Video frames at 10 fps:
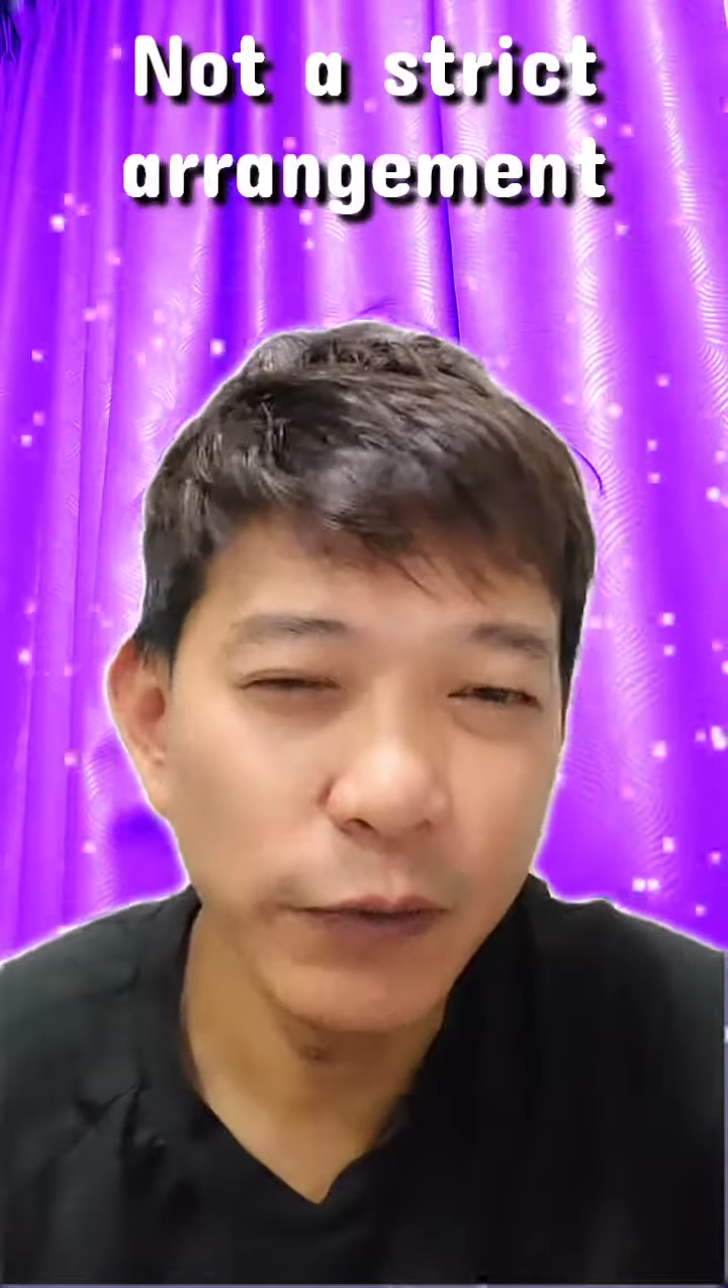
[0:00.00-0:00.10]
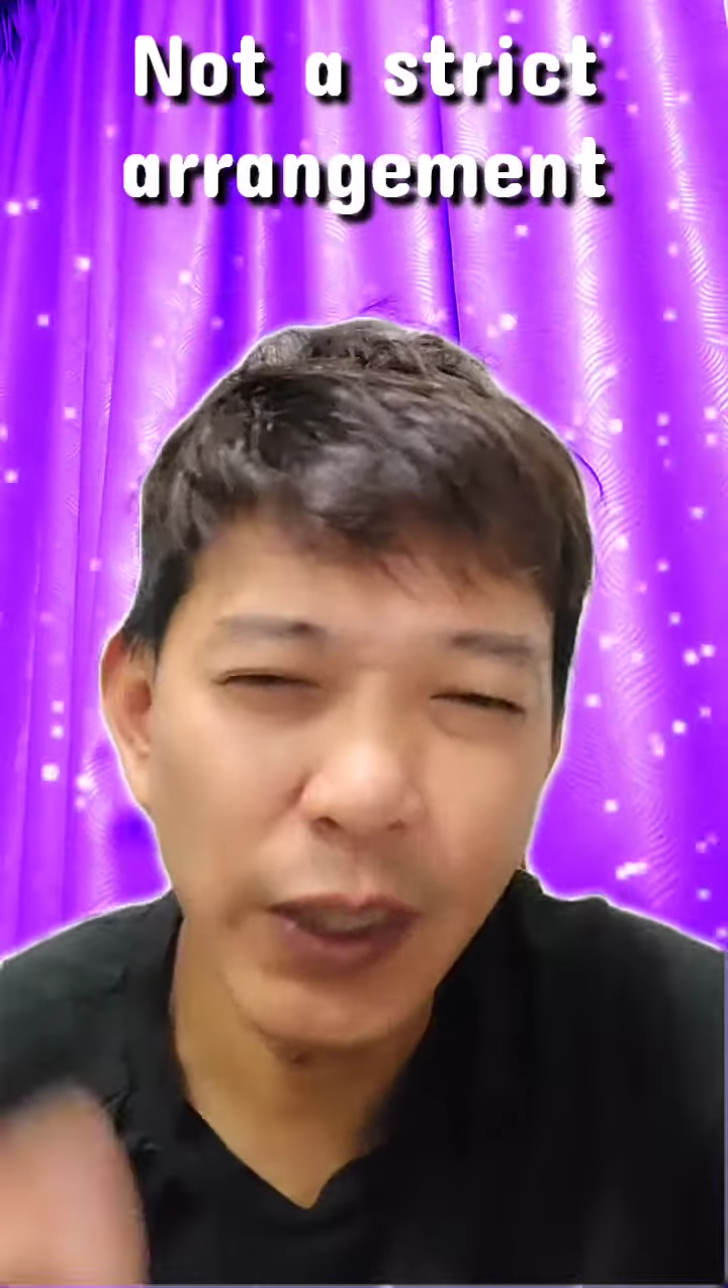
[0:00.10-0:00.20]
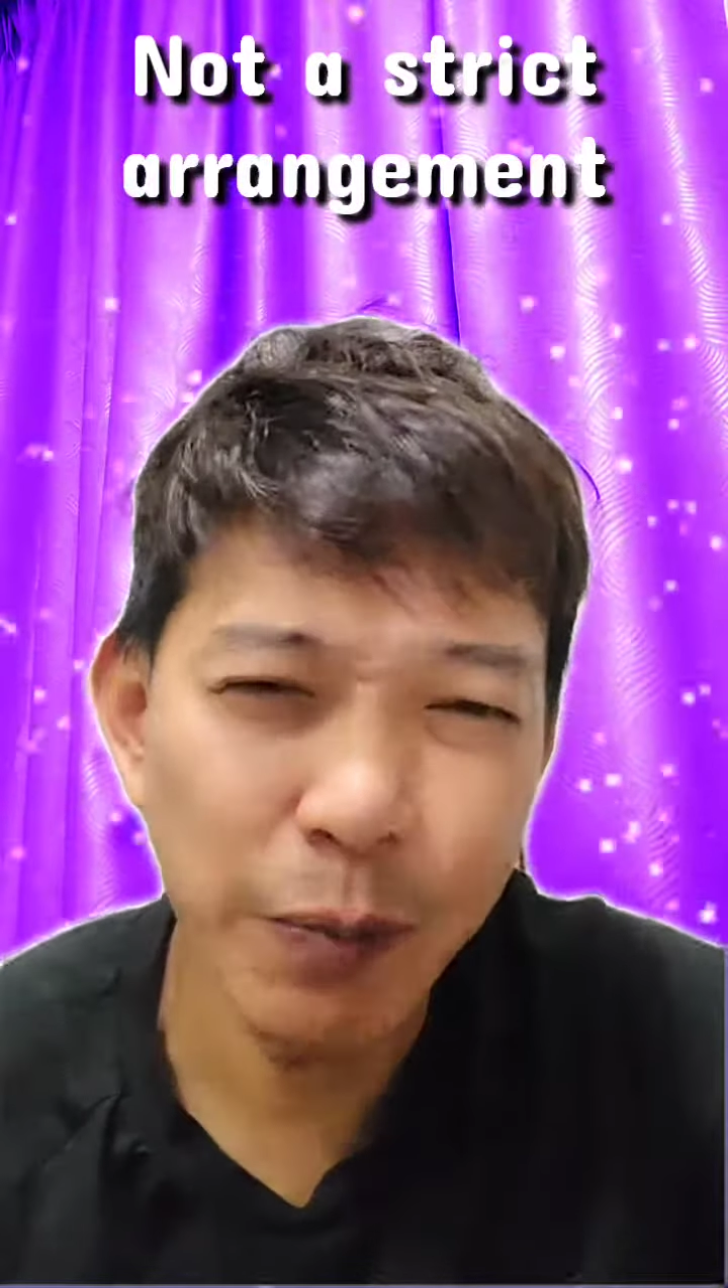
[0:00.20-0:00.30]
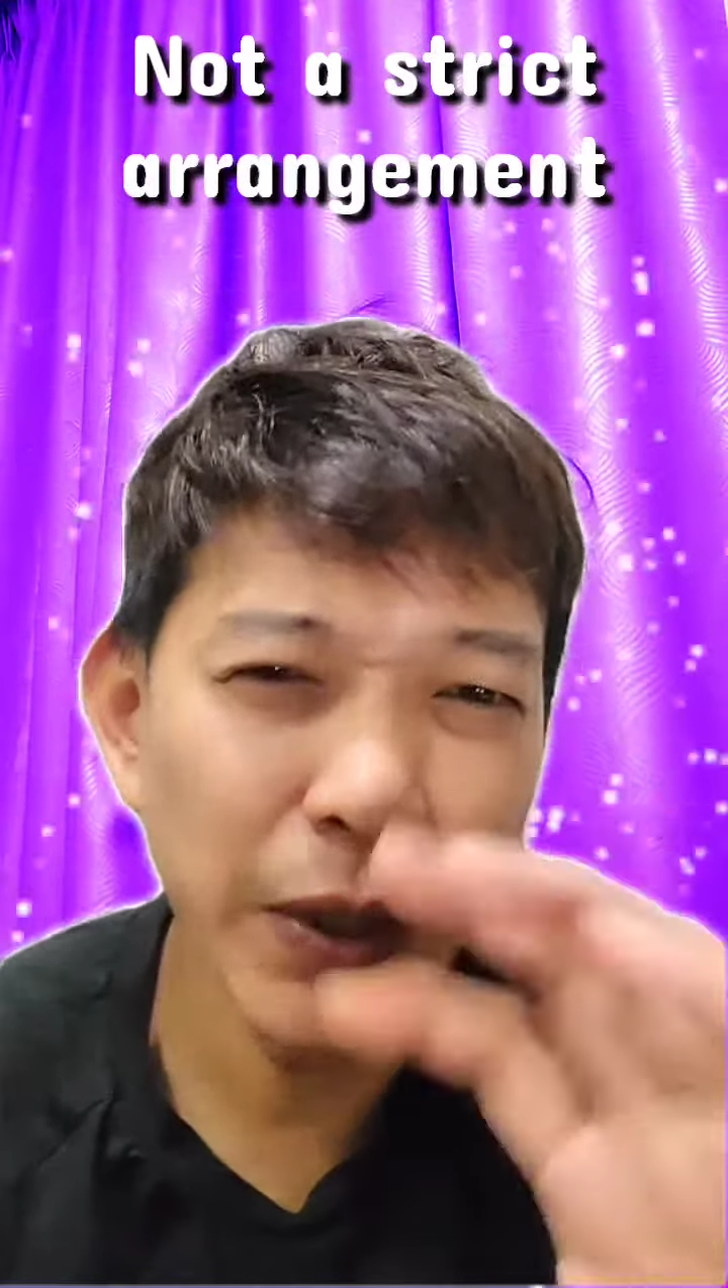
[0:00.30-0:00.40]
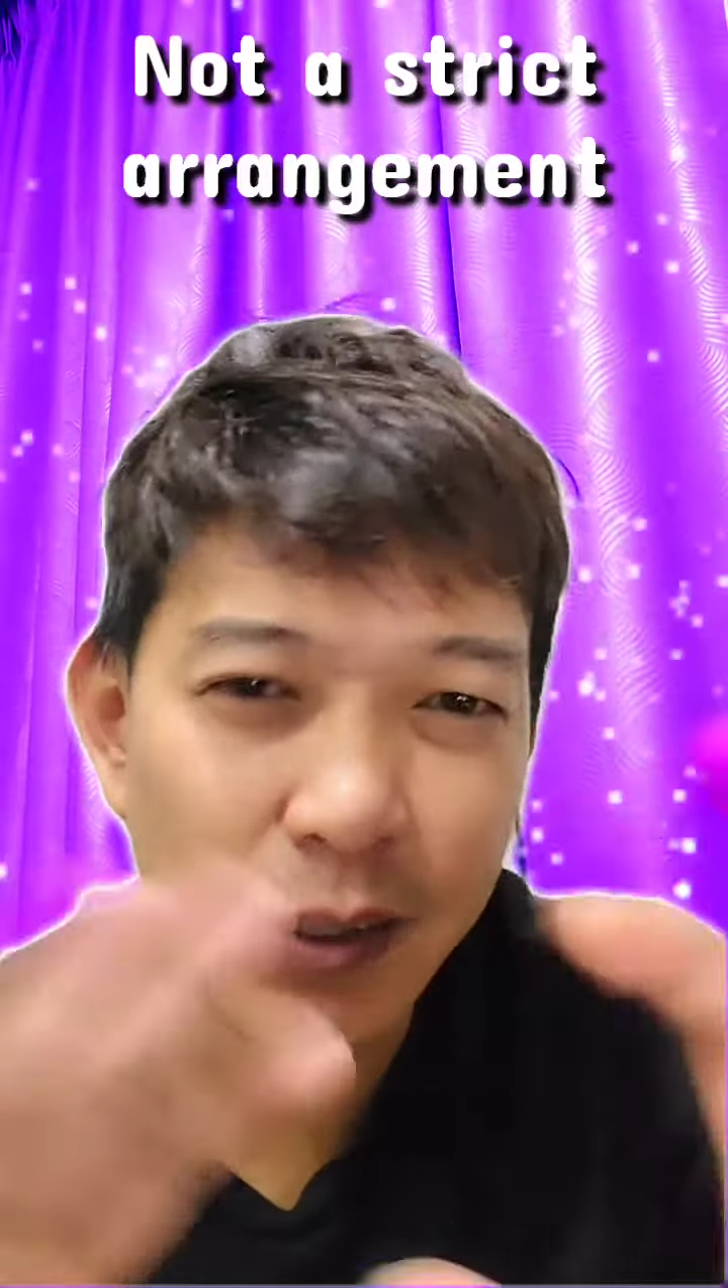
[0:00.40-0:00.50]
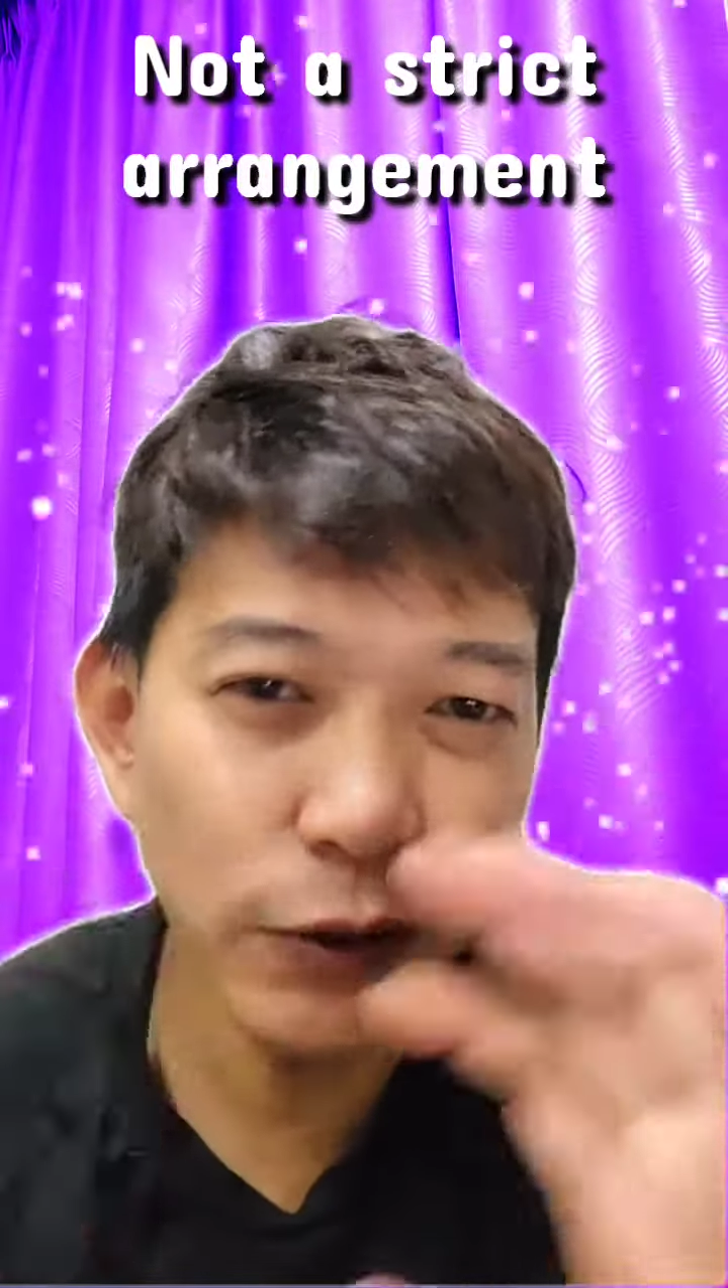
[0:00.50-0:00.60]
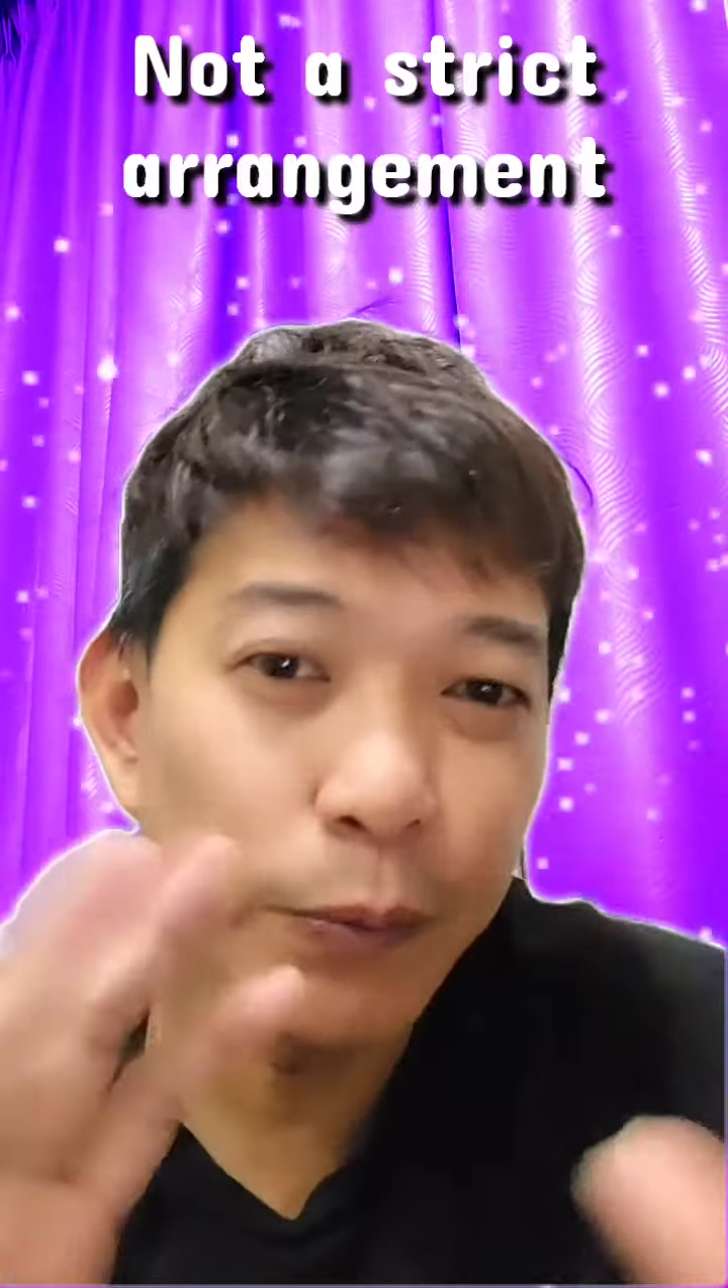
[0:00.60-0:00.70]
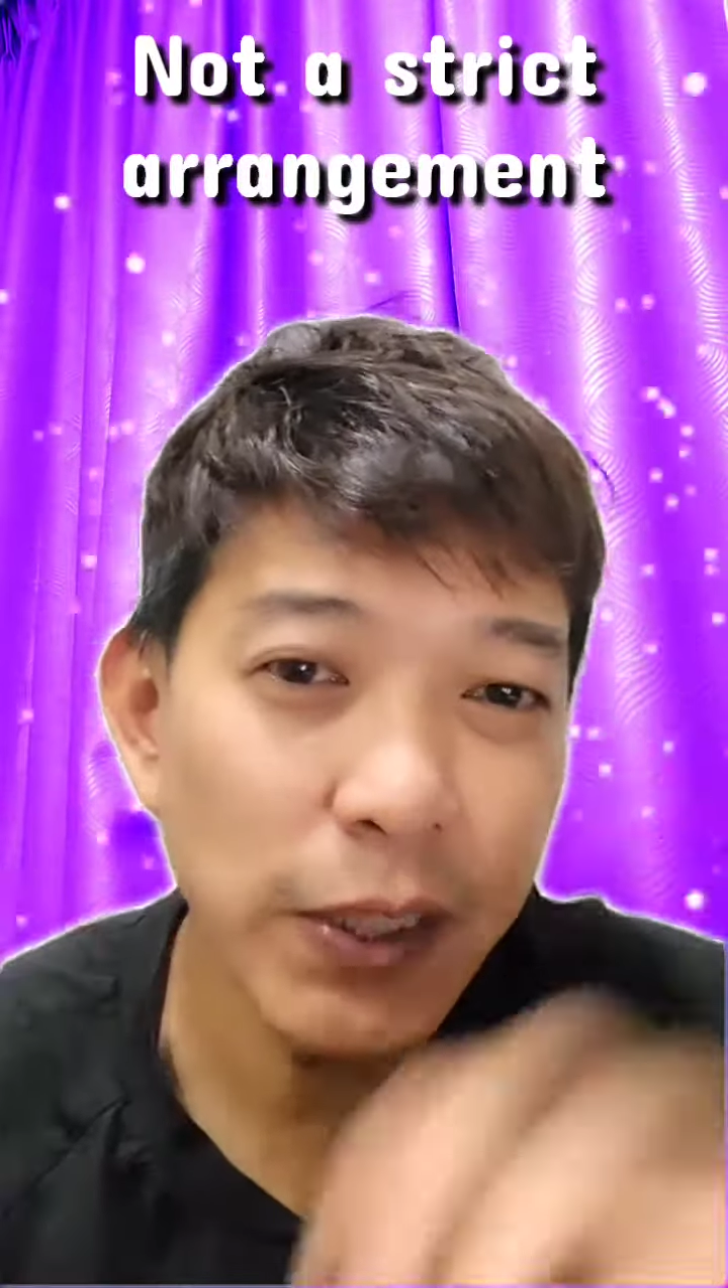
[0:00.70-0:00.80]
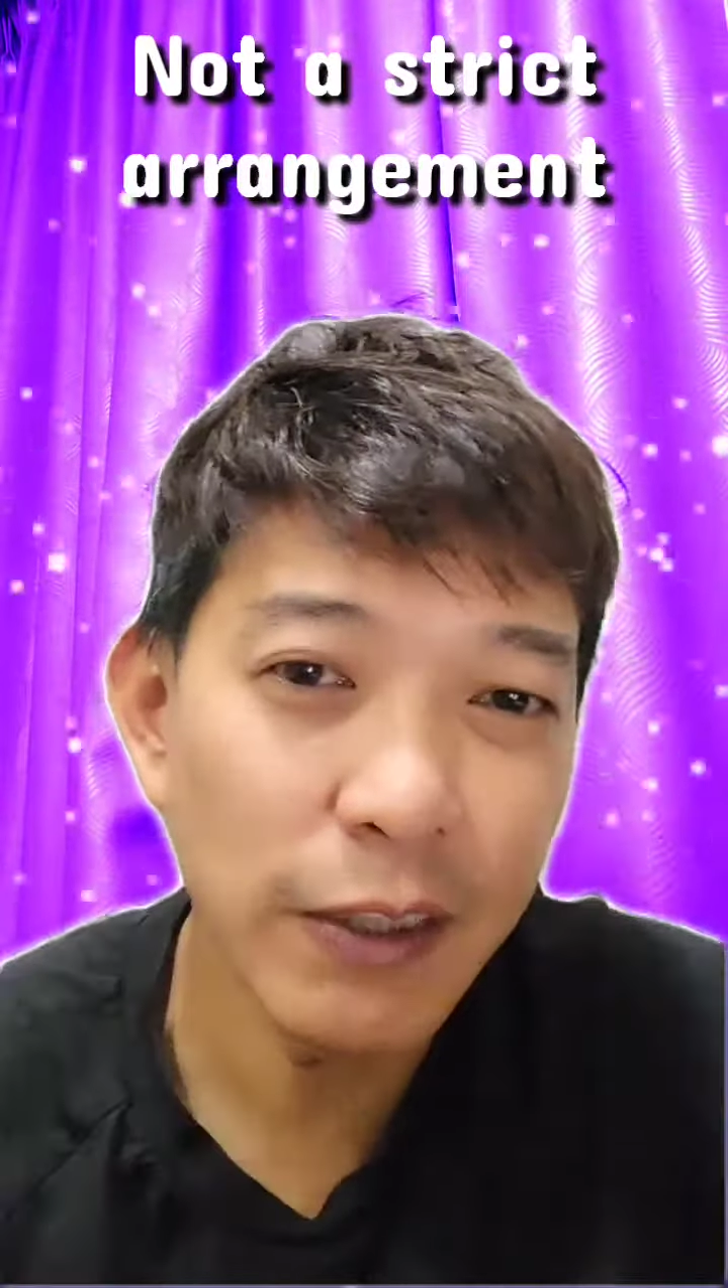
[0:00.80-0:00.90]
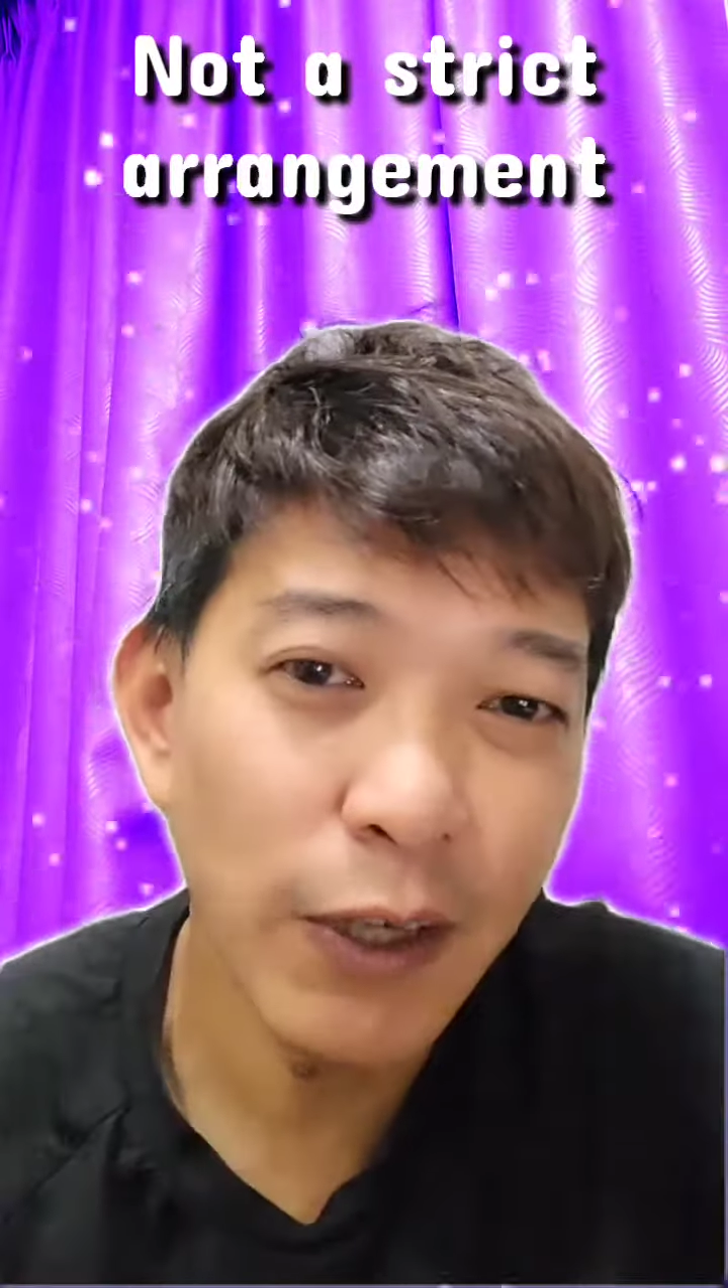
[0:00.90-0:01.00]
We can mix,
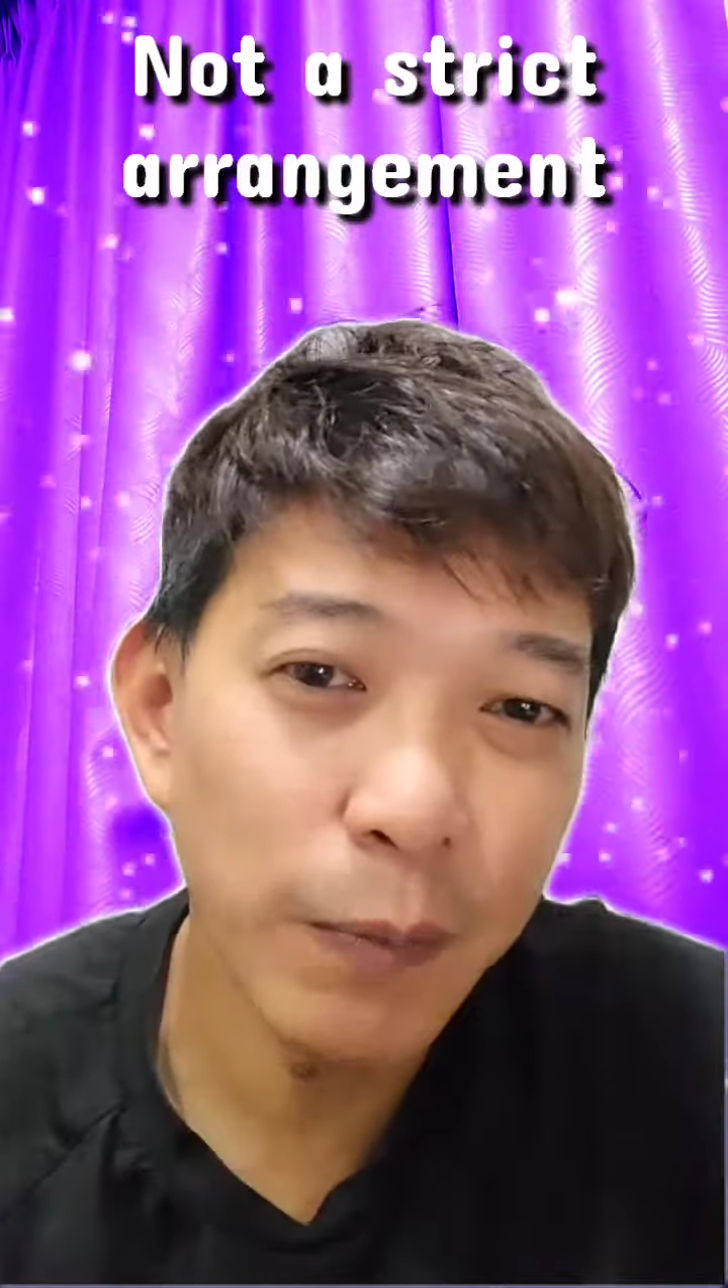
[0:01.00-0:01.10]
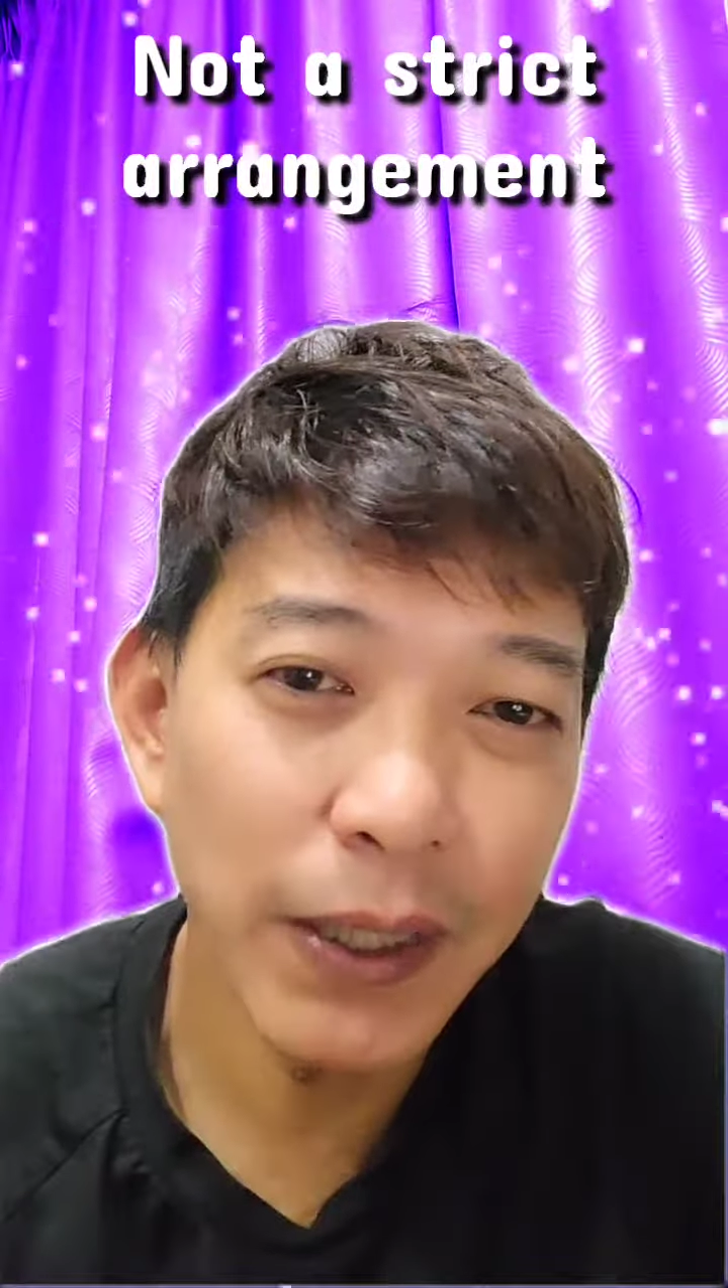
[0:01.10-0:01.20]
still mix around,